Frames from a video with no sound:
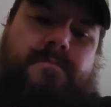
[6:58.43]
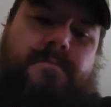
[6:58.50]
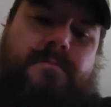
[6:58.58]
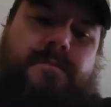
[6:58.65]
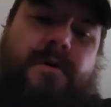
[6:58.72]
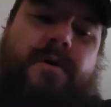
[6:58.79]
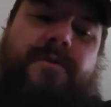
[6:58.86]

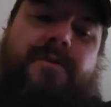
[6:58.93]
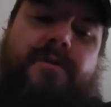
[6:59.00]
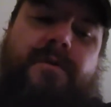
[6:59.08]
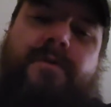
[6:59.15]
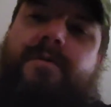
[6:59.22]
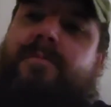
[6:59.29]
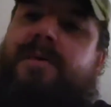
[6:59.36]
oh,
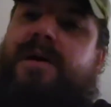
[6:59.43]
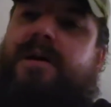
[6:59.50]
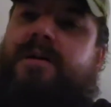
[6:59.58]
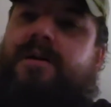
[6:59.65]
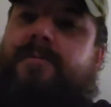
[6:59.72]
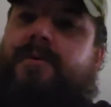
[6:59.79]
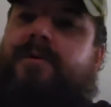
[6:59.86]
so to
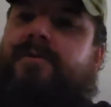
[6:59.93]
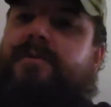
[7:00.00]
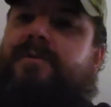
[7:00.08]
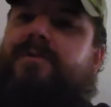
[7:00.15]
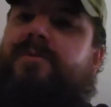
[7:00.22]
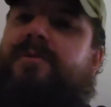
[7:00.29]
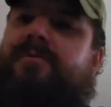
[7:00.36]
back up also a
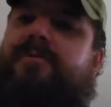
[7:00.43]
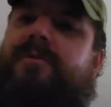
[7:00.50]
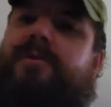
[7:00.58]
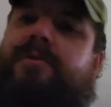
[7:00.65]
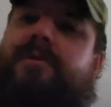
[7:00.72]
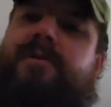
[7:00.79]
little bit further,